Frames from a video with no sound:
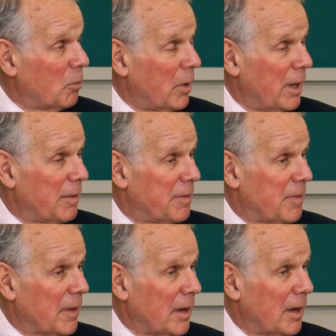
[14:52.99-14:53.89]
with
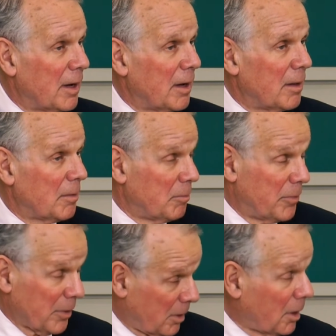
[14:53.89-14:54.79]

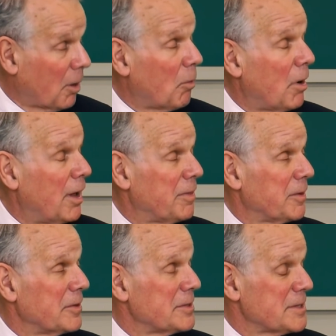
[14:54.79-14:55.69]
the
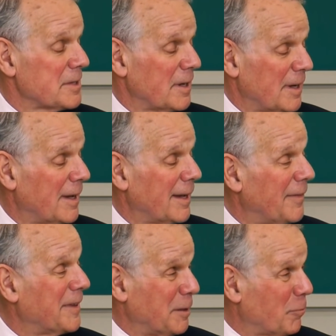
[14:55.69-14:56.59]
co-authors
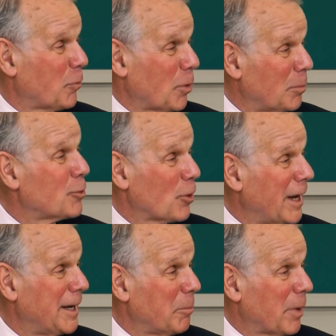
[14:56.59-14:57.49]
on the Informed
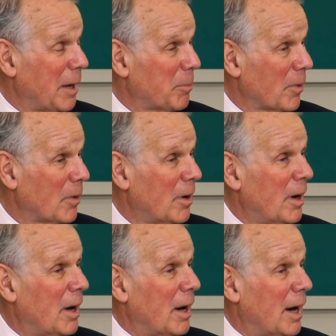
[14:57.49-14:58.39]
Trading paper
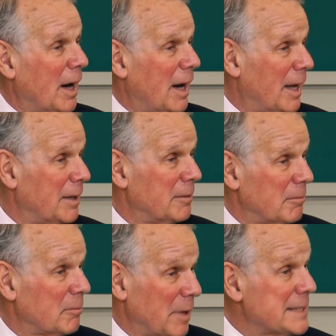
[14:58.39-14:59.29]

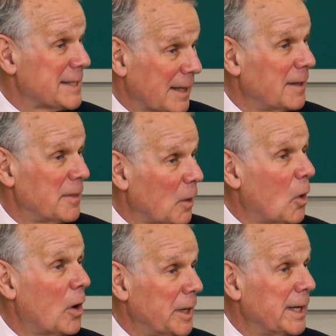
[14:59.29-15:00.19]
on basically the
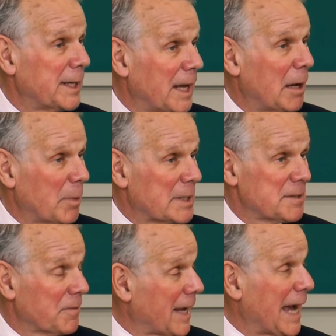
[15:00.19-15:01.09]
law and economics
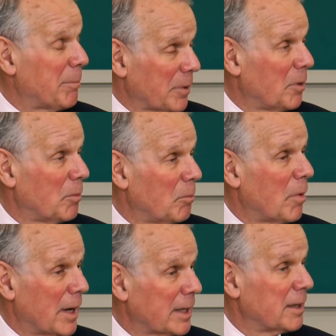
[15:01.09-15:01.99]
of capital
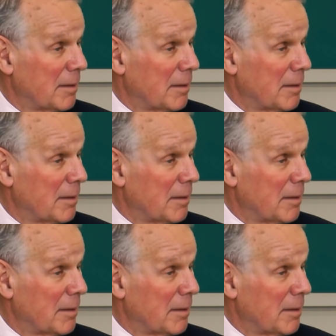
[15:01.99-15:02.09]
market,